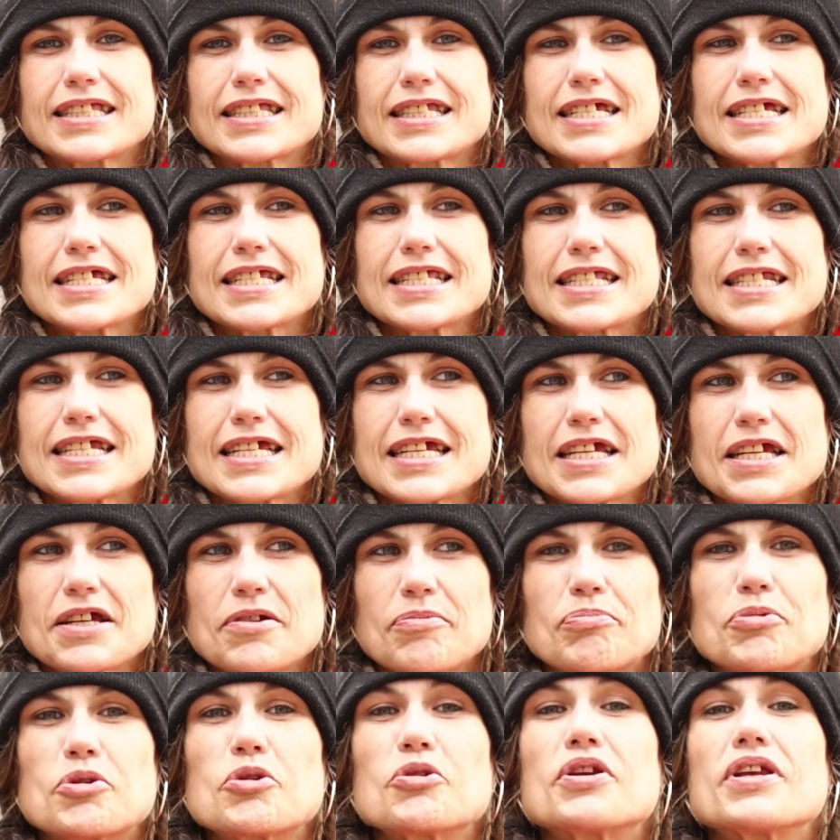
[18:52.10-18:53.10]
Disney?
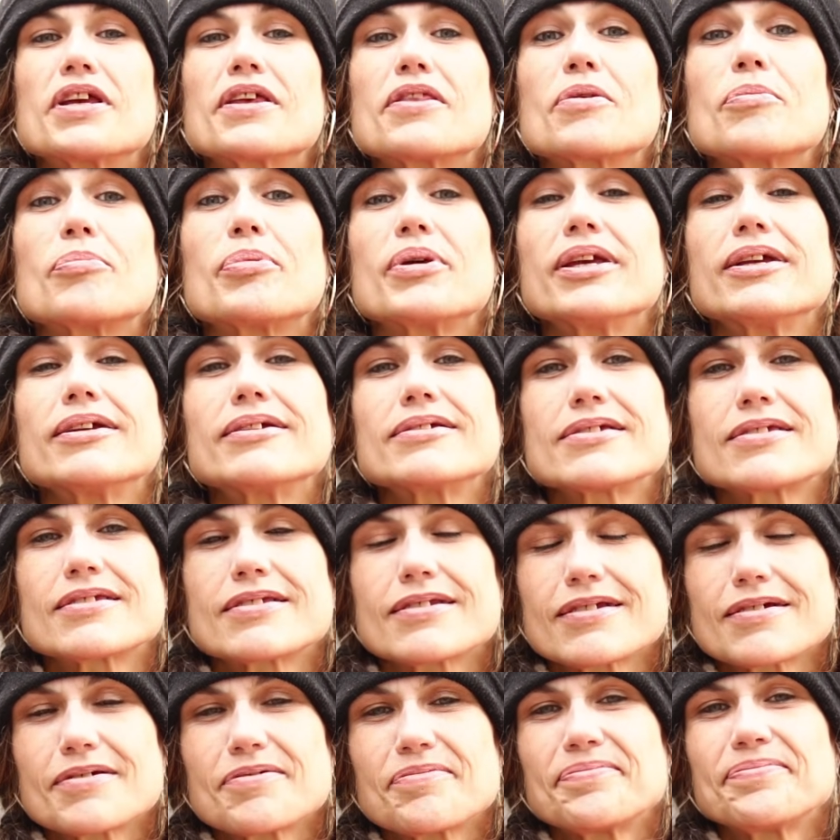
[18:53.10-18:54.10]
Beauty and the
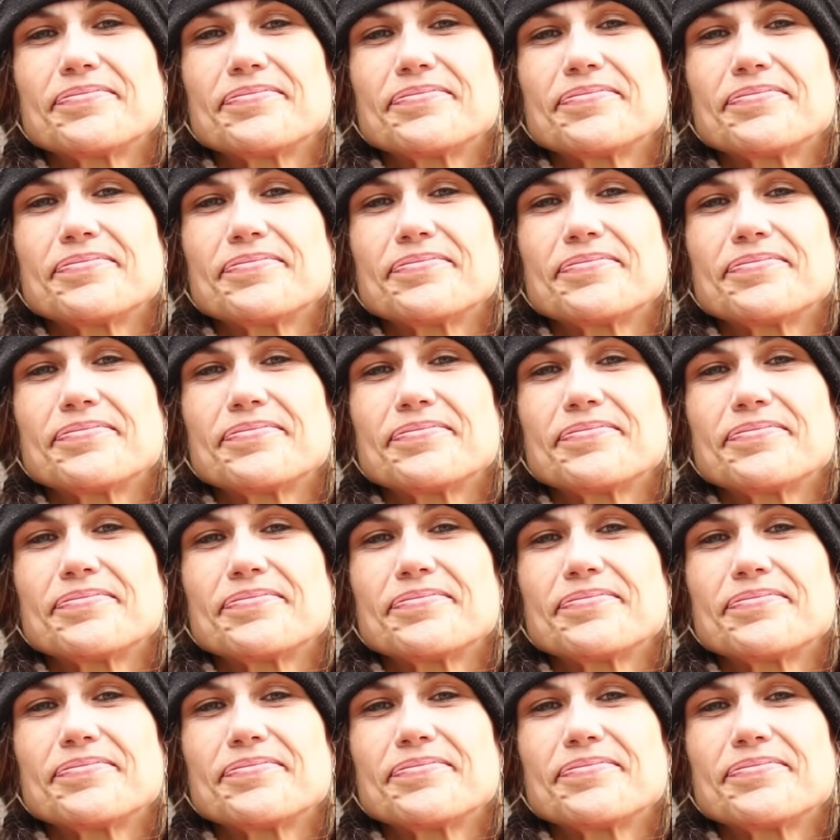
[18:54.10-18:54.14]
Beast.